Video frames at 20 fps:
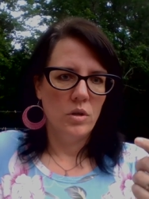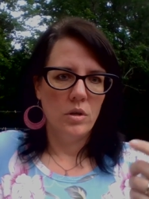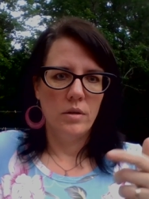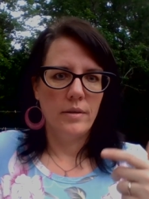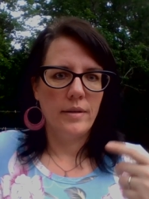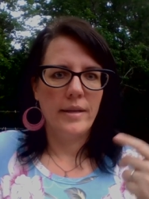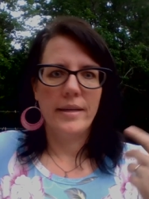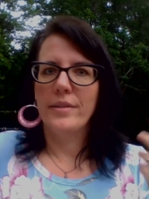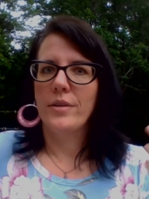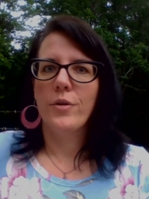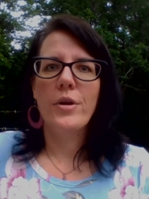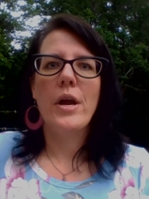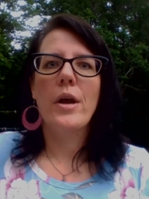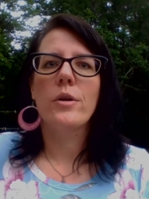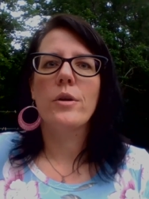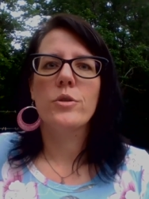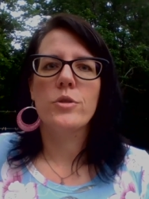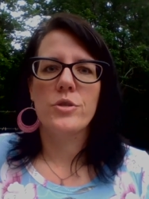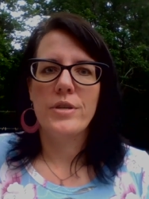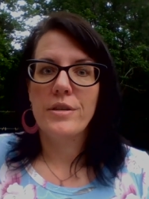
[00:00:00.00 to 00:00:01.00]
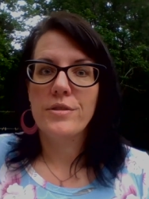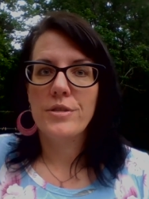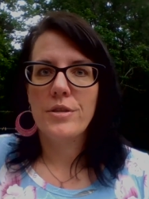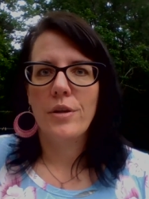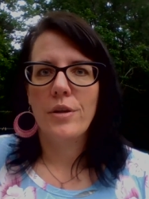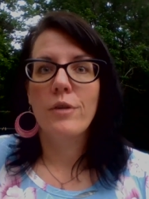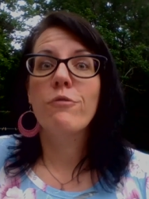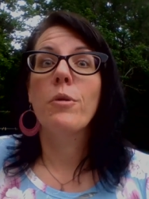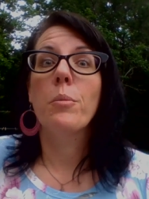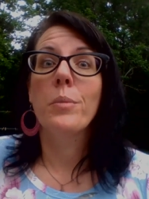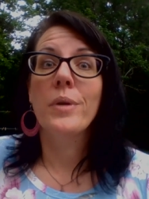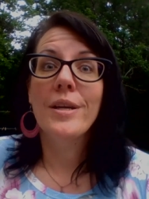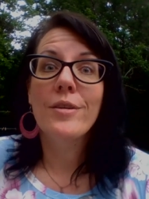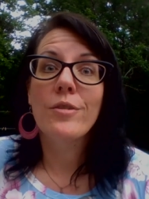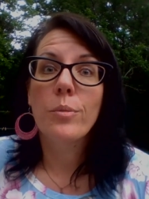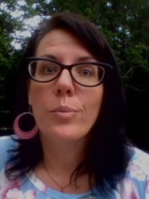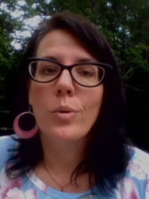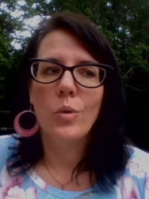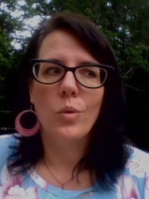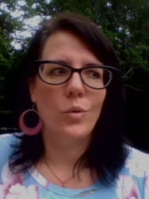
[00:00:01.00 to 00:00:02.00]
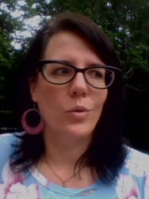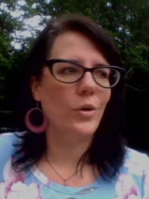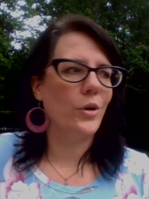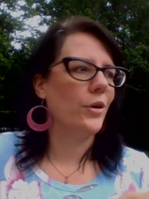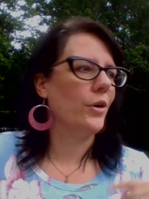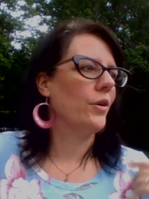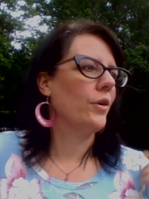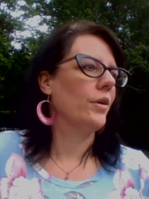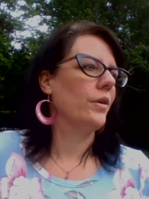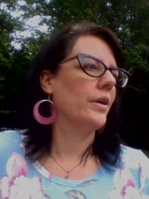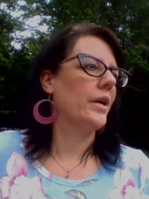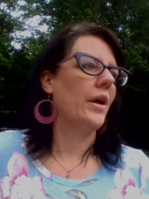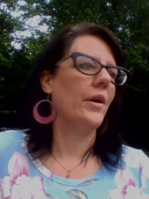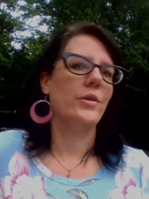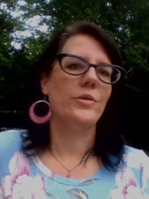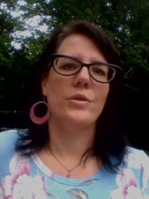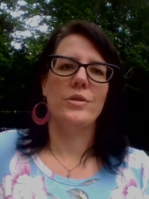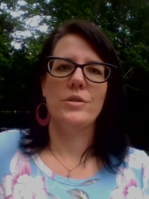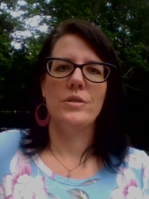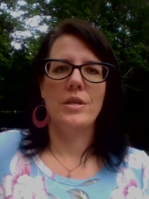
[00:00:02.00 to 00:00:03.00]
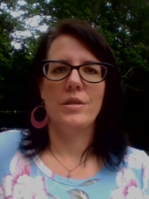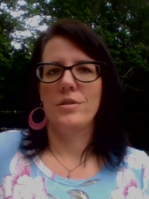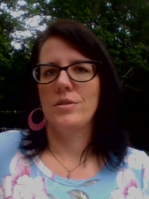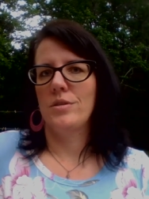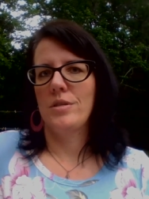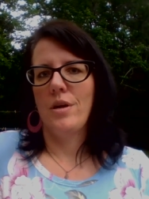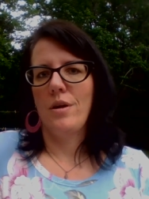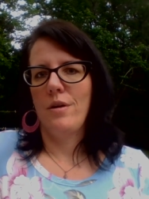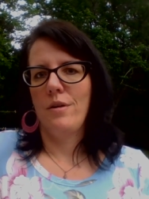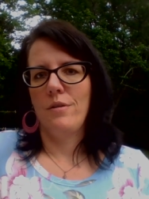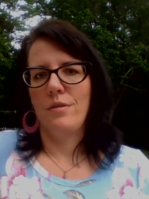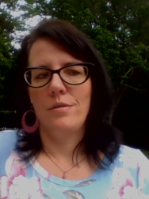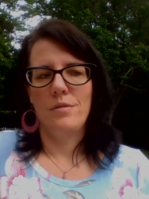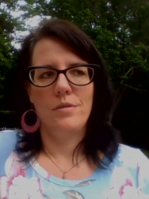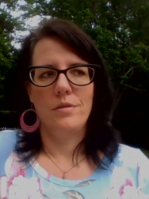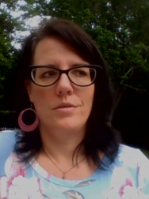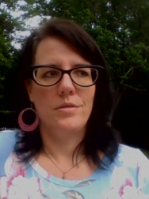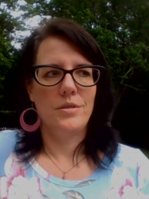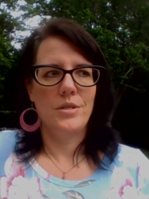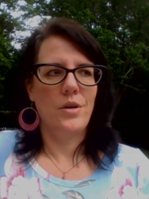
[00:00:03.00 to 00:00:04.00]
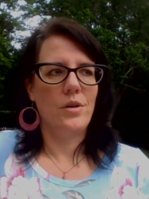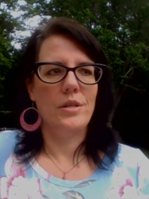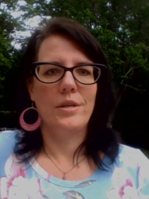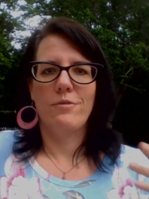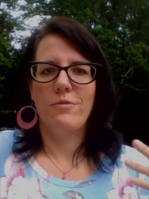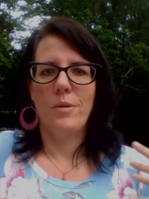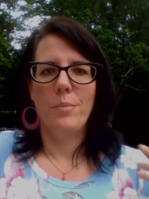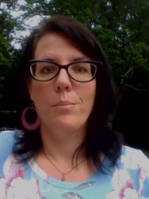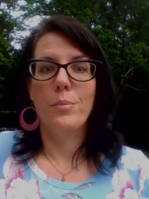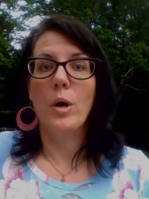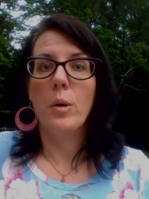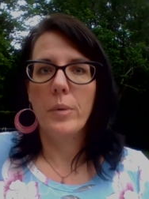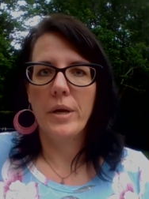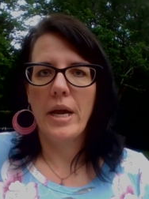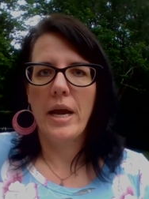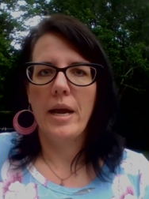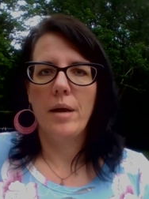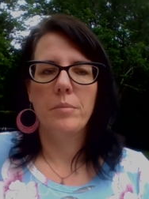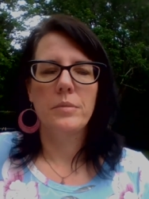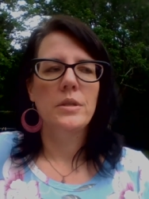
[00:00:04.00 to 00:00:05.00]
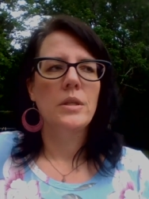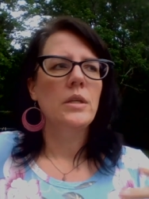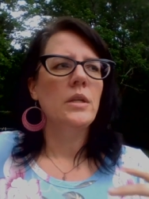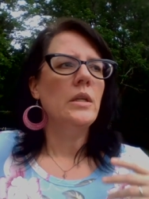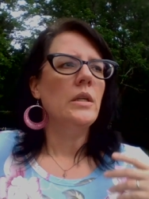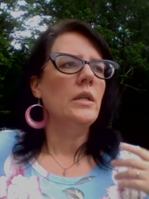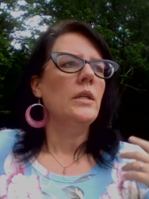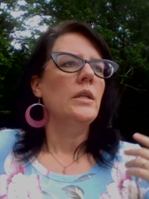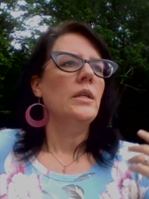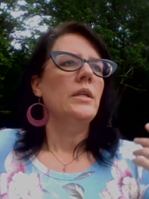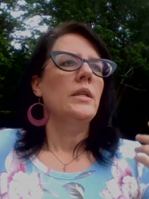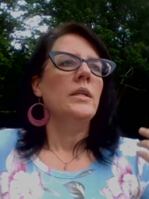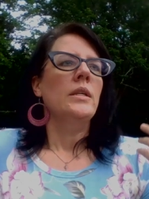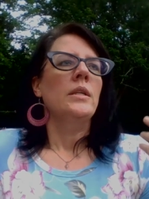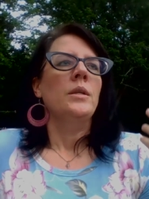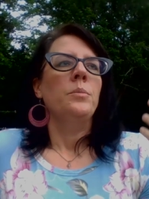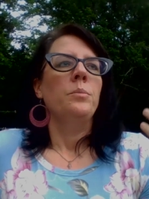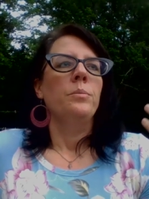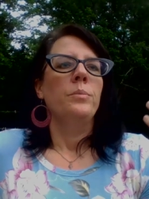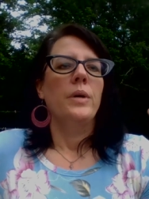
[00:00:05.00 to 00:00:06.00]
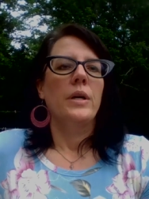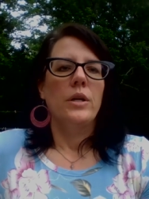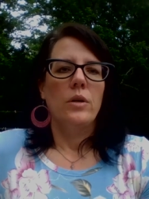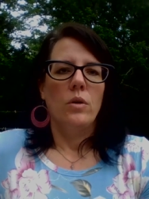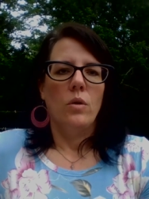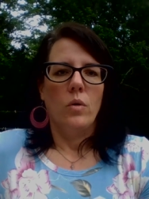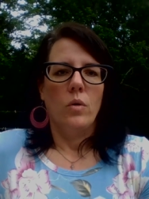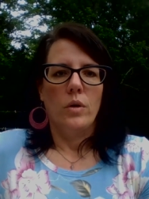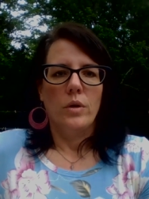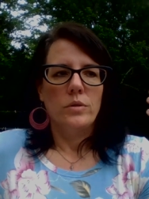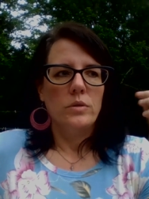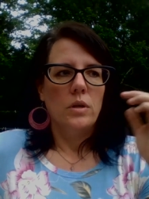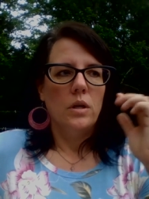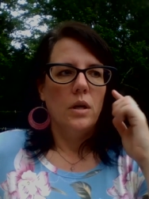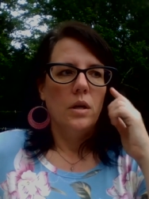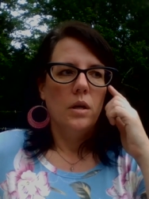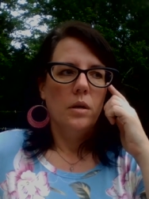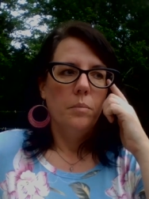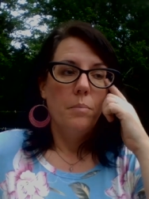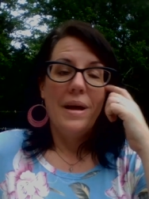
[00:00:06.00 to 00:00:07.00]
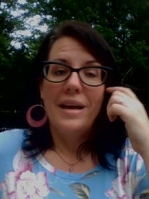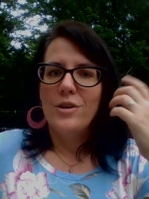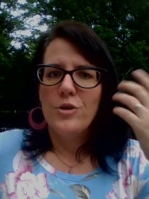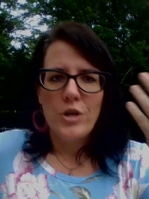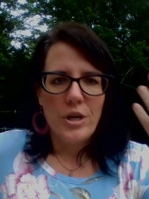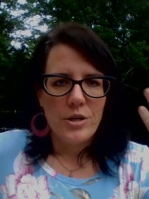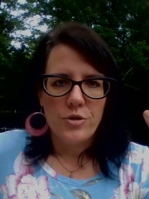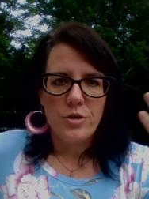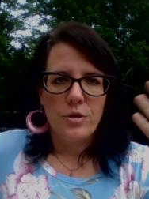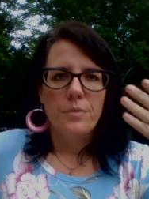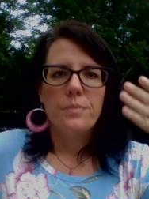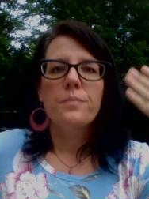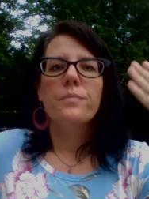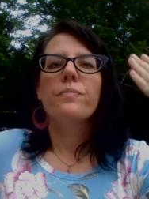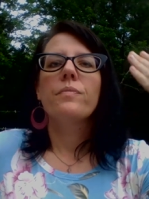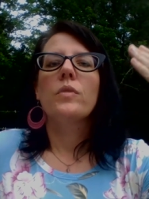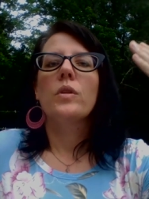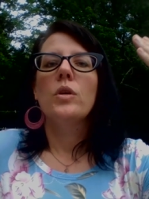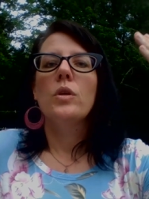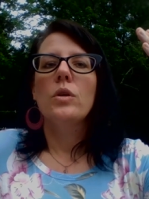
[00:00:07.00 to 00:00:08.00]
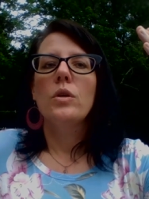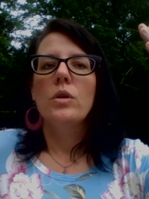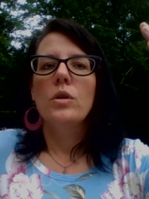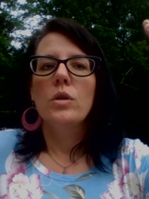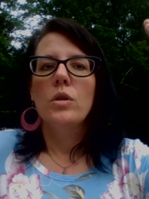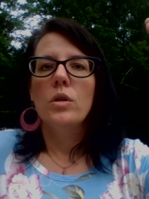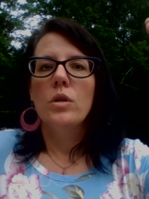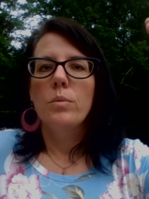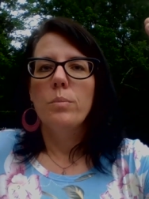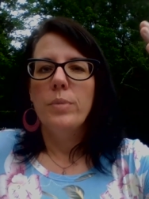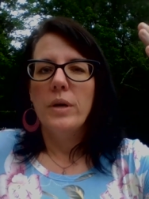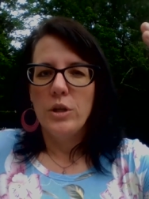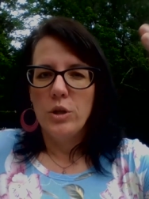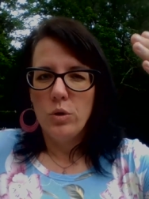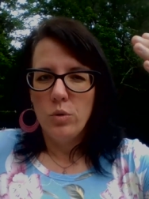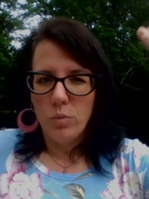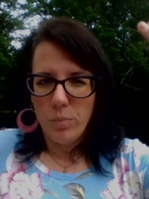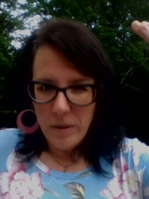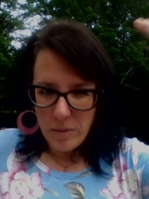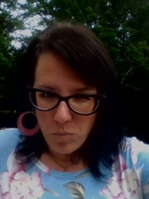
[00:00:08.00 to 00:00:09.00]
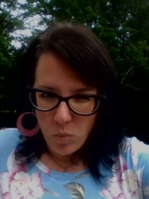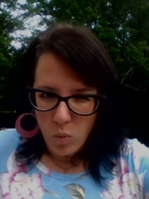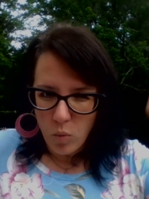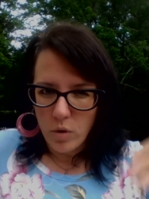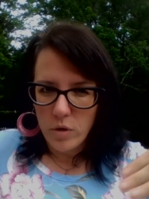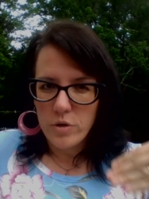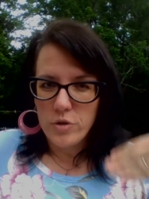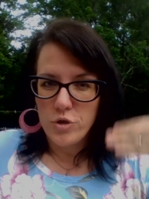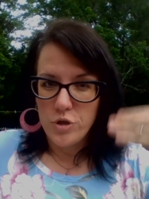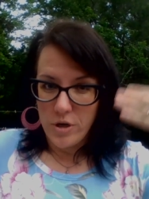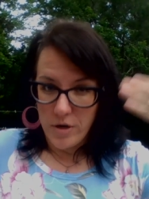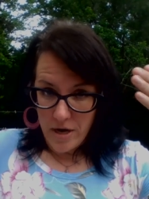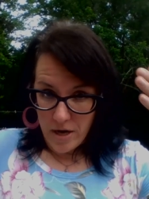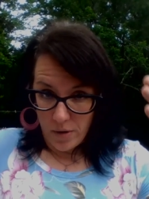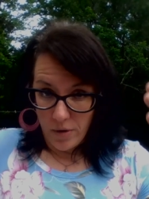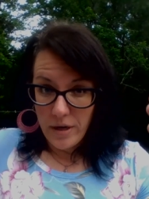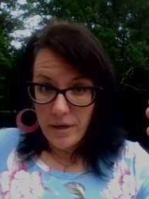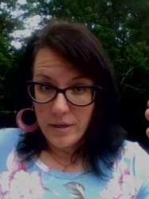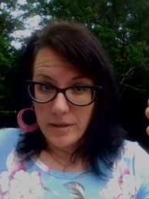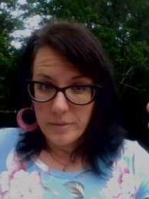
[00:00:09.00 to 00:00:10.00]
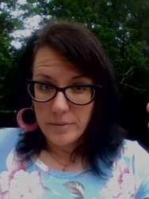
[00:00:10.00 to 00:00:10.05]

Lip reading: like their characters necessarily from Liverpool, or your characters necessarily from Birmingham, or Manchester. But you will be more generic.